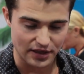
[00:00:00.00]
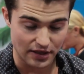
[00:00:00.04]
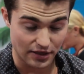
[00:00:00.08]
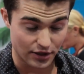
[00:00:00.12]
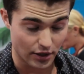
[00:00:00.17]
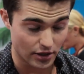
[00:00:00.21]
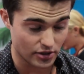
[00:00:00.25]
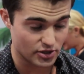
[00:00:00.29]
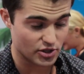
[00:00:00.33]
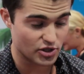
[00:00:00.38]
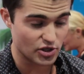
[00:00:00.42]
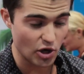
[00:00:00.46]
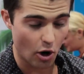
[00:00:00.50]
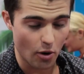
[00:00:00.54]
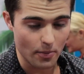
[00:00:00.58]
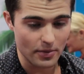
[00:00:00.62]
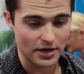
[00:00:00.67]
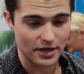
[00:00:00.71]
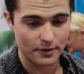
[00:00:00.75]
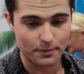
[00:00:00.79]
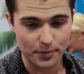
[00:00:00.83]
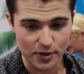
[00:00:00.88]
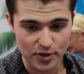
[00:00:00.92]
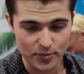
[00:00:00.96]
There's so
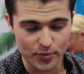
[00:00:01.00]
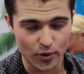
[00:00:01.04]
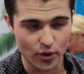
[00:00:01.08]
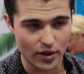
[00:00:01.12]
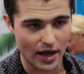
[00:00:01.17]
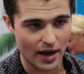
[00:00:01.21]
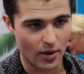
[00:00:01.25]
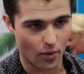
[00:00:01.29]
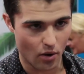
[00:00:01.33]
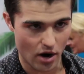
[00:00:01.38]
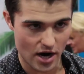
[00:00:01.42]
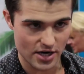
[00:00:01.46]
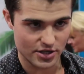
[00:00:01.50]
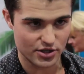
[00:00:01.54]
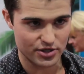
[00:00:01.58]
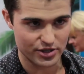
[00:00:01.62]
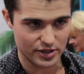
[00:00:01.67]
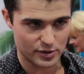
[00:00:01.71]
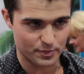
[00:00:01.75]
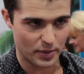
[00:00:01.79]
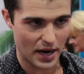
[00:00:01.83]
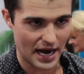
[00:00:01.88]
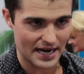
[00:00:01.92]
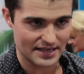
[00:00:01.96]
many people that watched
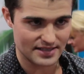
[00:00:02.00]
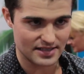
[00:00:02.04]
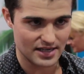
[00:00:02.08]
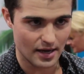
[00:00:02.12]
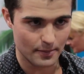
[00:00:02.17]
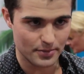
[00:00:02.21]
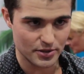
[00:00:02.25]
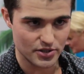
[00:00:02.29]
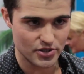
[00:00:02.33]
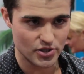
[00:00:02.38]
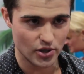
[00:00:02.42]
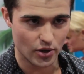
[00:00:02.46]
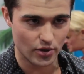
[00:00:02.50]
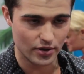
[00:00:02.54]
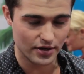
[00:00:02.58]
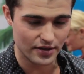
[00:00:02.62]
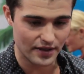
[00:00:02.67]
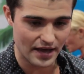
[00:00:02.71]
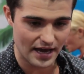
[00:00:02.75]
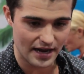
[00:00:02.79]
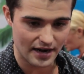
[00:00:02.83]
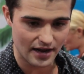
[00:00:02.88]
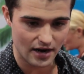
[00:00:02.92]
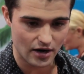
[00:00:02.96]
this past episode
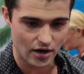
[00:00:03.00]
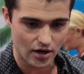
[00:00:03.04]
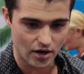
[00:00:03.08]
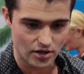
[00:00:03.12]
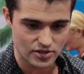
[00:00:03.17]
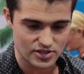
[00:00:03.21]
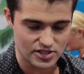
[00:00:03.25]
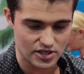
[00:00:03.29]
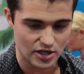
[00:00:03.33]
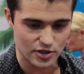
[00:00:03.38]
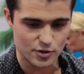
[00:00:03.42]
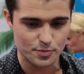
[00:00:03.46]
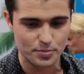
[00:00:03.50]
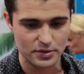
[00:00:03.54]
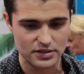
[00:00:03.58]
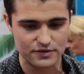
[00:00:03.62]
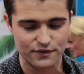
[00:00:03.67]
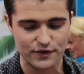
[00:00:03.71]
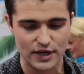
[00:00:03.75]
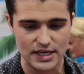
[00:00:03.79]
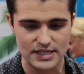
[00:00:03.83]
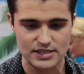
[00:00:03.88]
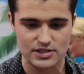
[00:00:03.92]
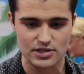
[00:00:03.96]
and that are such big
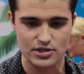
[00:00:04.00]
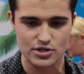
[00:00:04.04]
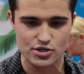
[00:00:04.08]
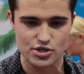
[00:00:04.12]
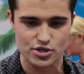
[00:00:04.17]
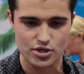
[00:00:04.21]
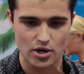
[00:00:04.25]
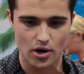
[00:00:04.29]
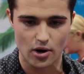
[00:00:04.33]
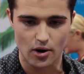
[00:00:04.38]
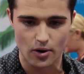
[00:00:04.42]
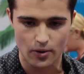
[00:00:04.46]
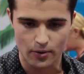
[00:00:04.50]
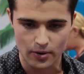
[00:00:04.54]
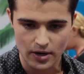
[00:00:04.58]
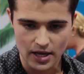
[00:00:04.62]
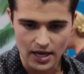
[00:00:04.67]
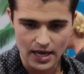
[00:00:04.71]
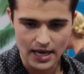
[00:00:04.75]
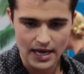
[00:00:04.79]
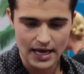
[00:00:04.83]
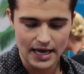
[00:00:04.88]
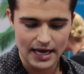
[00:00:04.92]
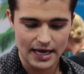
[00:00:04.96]
fans of the show,
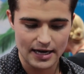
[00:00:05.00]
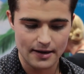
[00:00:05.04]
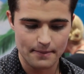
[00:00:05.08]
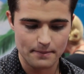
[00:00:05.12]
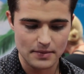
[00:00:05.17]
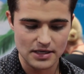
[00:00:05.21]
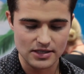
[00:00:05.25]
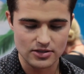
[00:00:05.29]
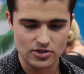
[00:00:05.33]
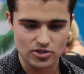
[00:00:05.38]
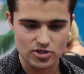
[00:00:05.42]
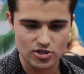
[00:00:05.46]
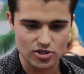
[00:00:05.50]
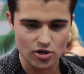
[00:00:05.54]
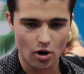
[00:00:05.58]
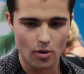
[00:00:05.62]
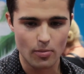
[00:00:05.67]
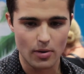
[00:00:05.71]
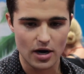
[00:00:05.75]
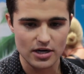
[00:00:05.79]
and it means so